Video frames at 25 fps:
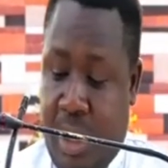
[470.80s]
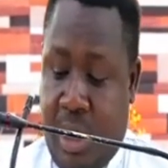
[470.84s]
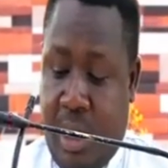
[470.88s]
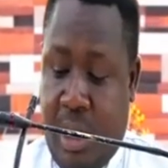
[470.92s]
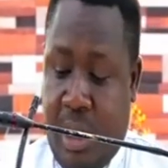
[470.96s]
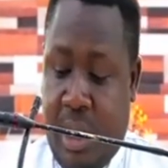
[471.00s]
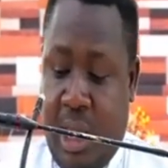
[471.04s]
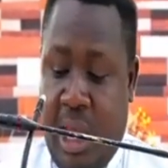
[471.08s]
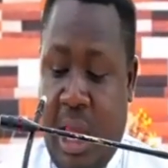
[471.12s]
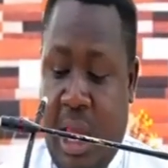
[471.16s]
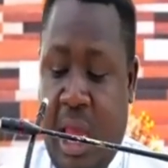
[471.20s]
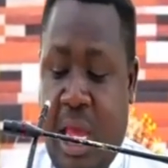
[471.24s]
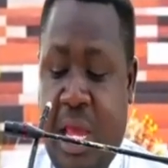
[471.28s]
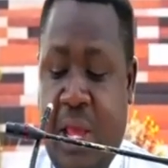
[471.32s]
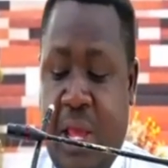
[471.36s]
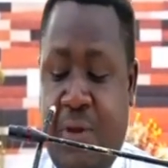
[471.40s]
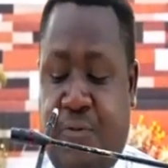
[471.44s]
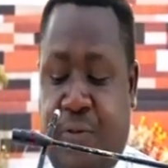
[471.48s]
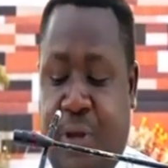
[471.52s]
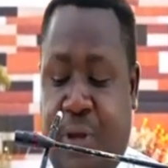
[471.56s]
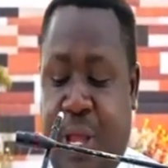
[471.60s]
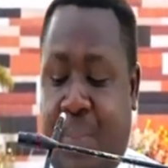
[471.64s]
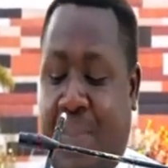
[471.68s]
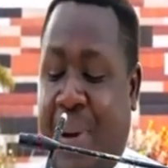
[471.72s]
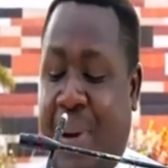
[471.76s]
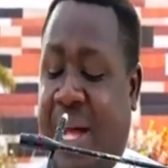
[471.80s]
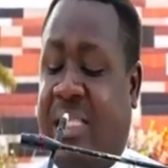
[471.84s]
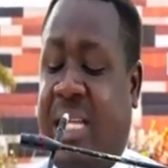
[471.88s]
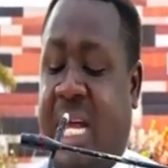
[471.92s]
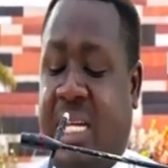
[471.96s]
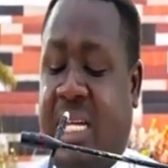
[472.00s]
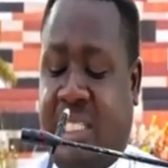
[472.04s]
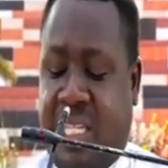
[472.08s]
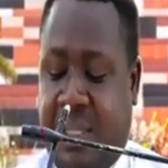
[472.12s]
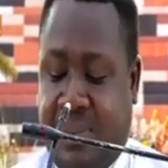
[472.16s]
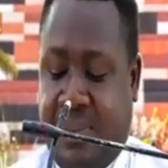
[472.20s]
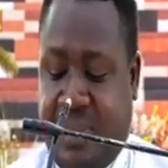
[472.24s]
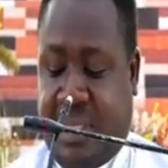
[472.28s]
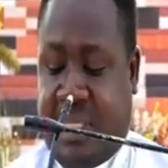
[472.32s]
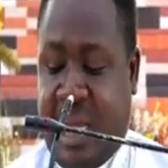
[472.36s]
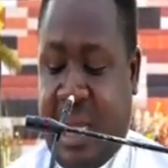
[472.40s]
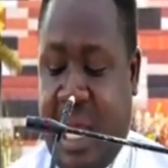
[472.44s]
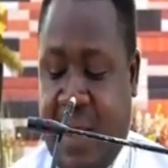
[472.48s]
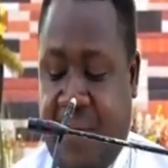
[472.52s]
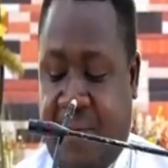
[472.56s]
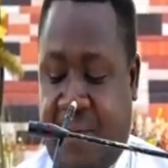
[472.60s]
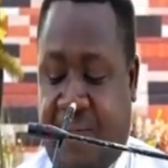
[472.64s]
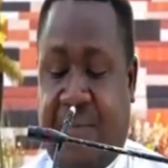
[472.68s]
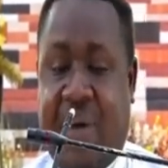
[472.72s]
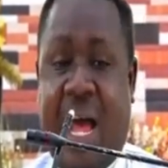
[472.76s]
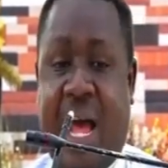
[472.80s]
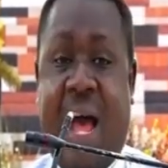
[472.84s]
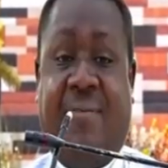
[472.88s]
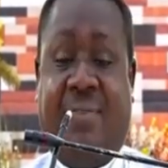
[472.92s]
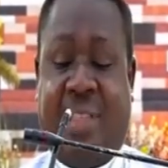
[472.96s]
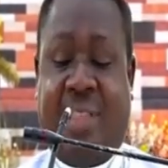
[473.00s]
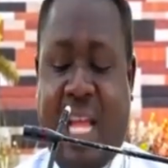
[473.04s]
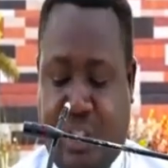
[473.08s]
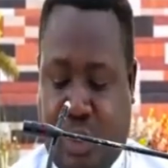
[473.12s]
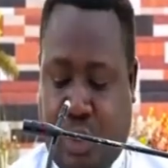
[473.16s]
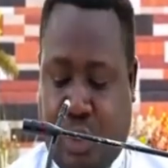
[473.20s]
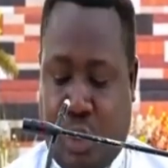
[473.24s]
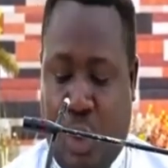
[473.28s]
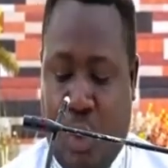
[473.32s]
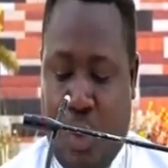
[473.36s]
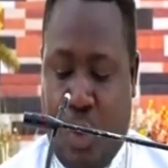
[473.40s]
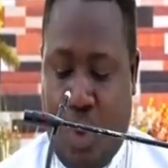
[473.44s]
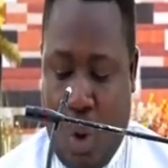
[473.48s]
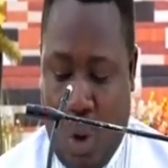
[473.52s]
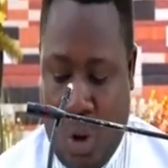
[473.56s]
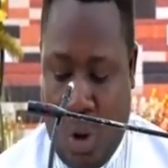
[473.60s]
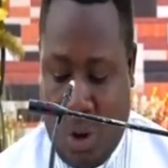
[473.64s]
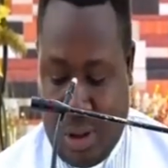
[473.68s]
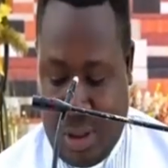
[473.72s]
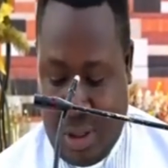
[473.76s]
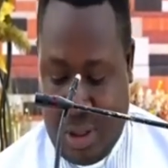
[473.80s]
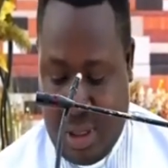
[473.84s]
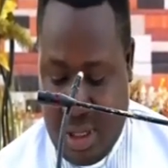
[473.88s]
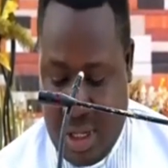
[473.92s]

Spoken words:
if he patterns himself after someone